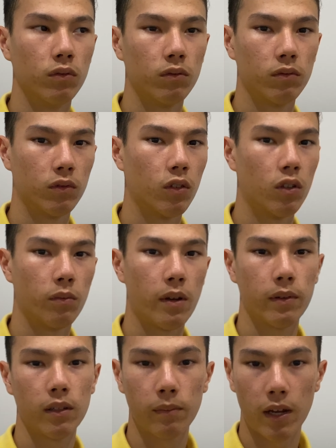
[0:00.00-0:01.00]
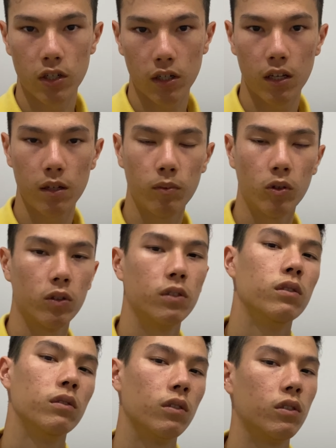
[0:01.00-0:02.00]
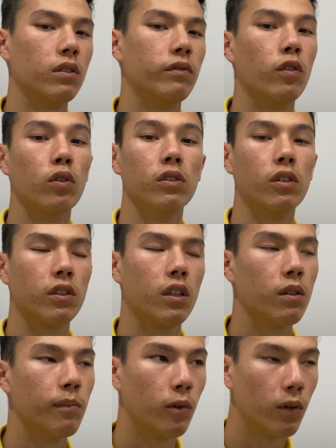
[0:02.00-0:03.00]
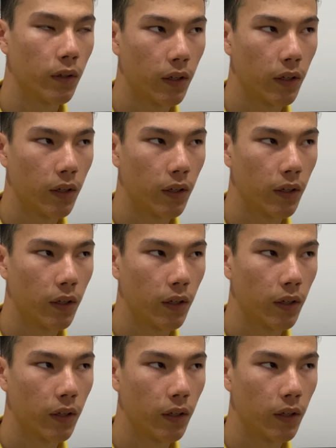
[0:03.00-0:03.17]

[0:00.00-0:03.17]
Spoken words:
or maybe the Magic Keyboard, or the Folio keyboard.